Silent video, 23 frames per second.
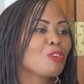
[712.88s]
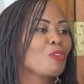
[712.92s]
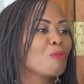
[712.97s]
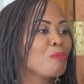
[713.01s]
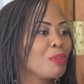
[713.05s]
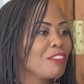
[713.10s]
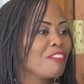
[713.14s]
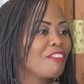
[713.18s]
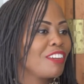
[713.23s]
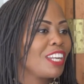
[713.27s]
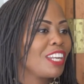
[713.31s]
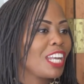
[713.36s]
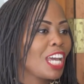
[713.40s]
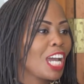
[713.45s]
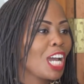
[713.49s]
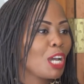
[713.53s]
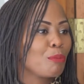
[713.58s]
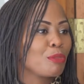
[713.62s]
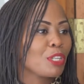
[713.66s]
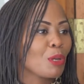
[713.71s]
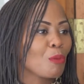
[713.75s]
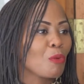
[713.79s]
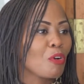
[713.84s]
you'll be even a
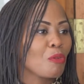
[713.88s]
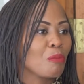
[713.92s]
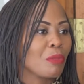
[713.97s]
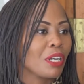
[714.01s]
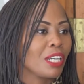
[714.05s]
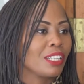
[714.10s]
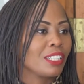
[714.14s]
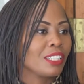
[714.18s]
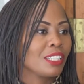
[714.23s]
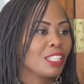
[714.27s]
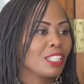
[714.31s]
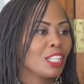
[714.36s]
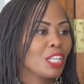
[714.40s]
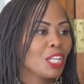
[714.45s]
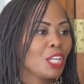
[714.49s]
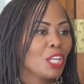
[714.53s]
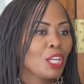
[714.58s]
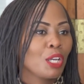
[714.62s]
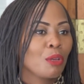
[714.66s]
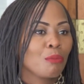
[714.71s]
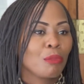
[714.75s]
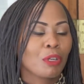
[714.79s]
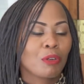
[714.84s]
happier woman.
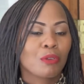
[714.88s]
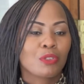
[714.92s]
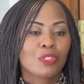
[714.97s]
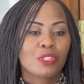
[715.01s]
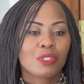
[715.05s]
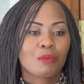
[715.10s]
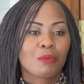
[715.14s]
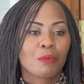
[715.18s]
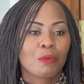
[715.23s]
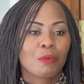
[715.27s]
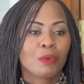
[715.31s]
Because